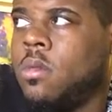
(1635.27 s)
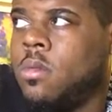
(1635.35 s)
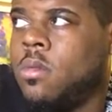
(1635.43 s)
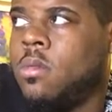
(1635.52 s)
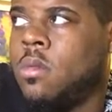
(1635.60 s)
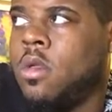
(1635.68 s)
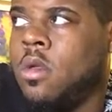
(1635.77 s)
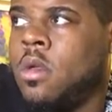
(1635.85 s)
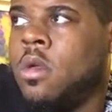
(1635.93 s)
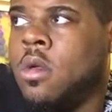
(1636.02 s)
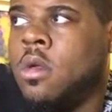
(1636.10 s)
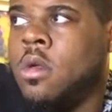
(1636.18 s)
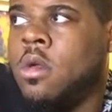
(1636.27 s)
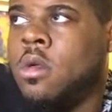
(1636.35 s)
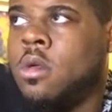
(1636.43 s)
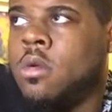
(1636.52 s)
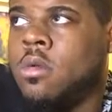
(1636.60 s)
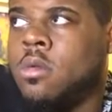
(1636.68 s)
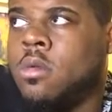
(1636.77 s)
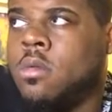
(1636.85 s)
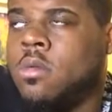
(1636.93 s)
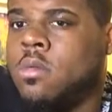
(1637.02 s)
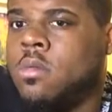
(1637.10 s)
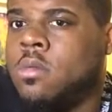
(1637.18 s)
you do, but
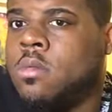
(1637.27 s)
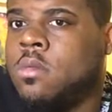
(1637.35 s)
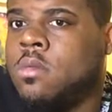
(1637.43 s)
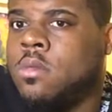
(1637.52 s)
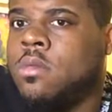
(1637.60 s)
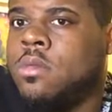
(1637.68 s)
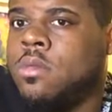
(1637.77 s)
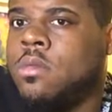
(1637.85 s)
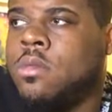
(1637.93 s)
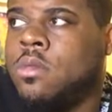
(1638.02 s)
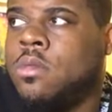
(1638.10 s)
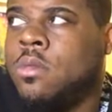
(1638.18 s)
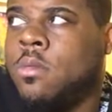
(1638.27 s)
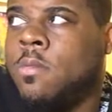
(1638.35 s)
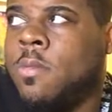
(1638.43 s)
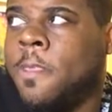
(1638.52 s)
you just think they're not getting reps.